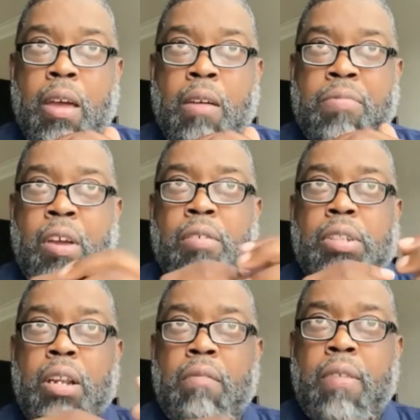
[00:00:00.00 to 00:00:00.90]
if there
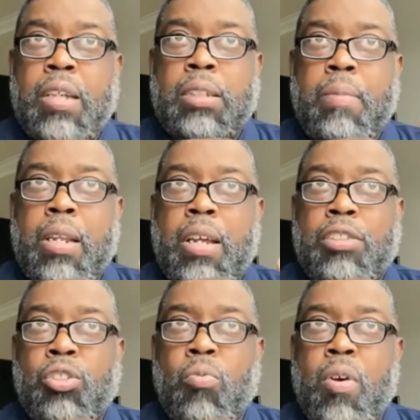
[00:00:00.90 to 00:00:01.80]
is an investment
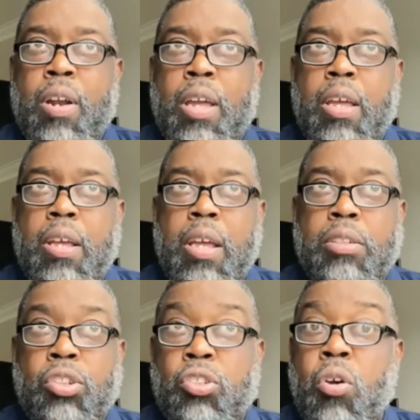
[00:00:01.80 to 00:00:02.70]
that you want to
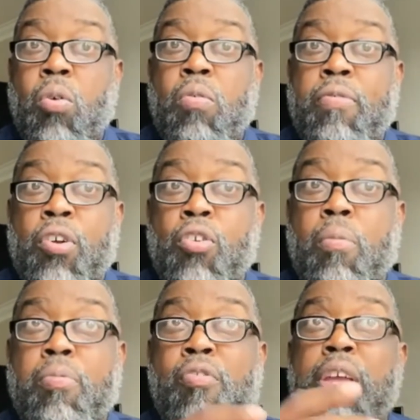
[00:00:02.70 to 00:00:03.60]
sow for your
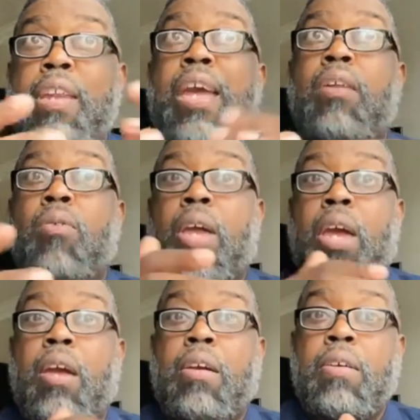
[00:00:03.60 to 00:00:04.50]
prenatal
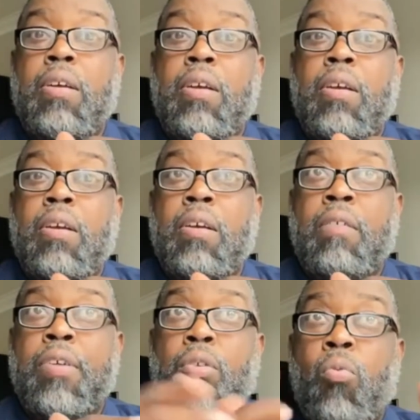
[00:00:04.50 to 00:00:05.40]
care,
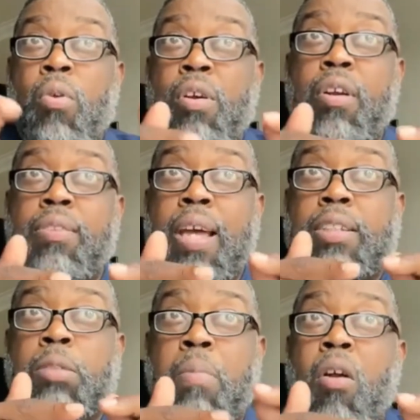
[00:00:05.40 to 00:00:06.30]
for the word
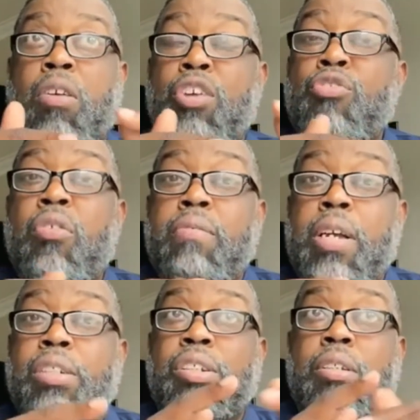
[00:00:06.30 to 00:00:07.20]
that's sparking your
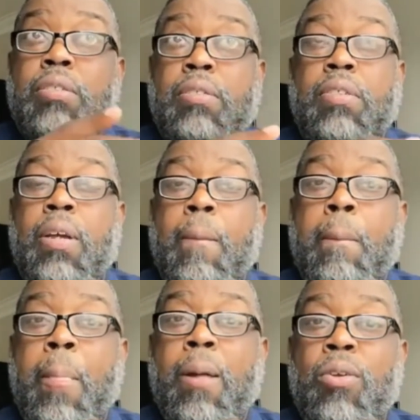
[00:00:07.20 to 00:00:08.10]
vision,
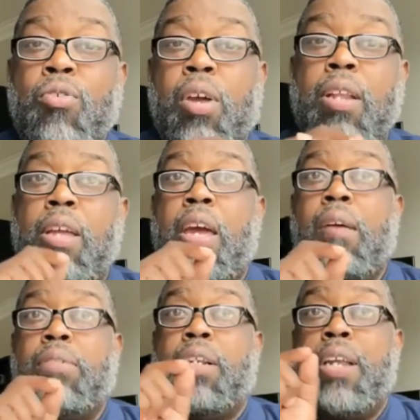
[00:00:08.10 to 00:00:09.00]
you can
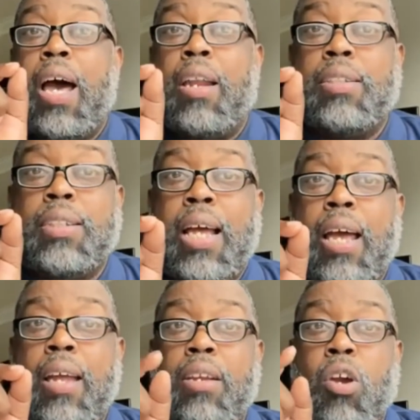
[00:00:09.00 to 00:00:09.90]
give to
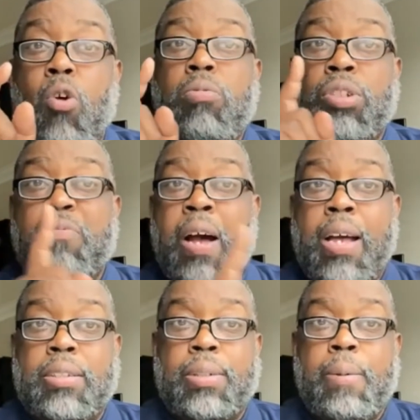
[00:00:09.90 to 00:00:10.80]
$ Coach
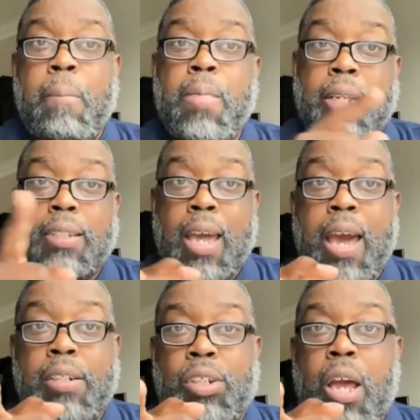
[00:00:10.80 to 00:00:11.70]
Fizer. That's
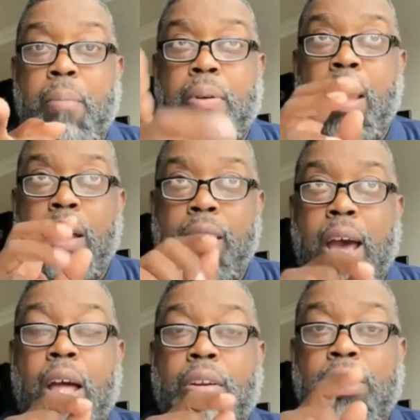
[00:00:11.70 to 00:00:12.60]
Cash App,
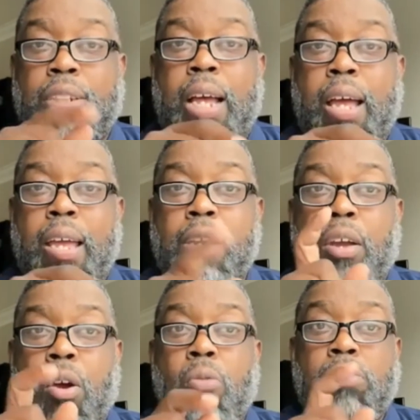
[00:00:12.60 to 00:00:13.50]
$
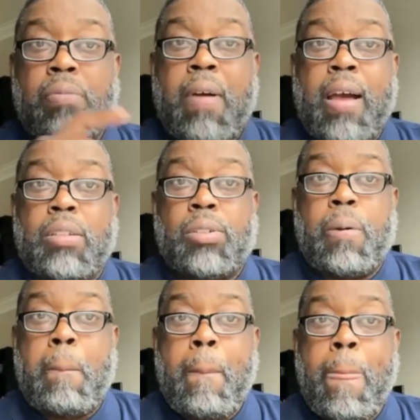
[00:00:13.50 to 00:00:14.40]
Coach Fizer.